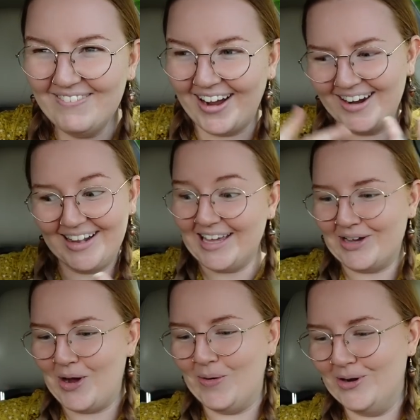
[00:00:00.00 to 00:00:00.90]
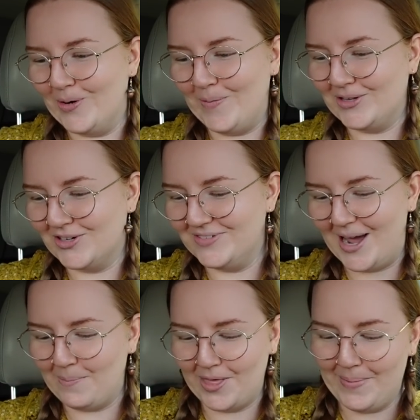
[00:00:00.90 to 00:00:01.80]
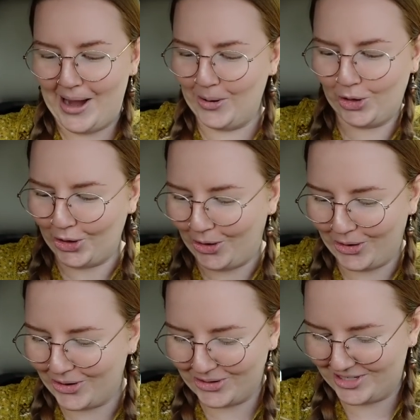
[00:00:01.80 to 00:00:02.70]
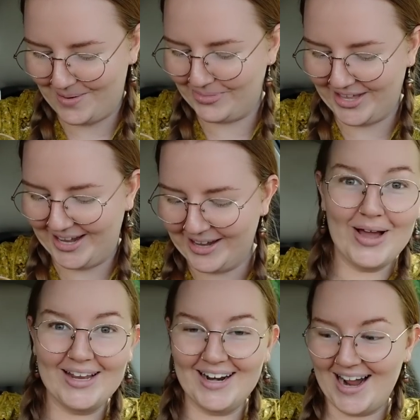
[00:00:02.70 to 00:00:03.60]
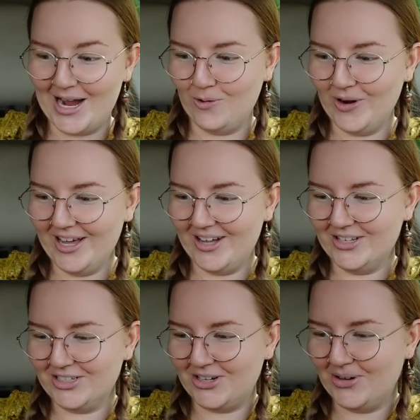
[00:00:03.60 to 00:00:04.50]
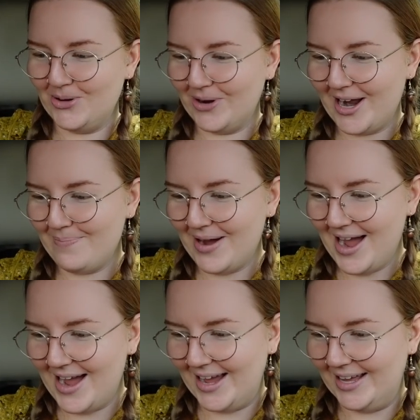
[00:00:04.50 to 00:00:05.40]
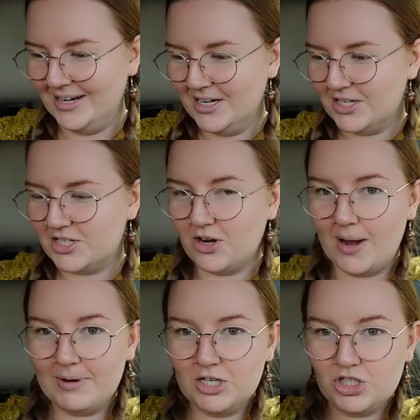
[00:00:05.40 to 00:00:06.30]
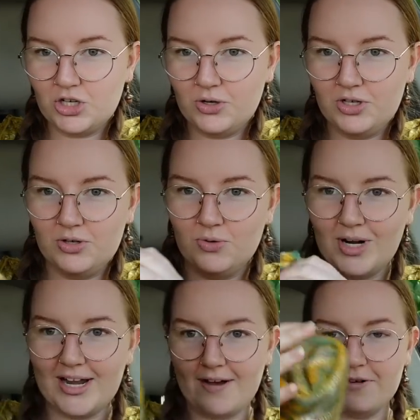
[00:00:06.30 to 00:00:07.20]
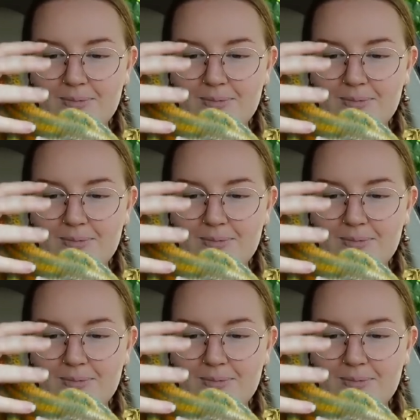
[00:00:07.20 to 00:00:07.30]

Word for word: I'm not gonna like go into a bunch of depth about her or something, but I will show you what I bought. So I'm gonna show you what I got for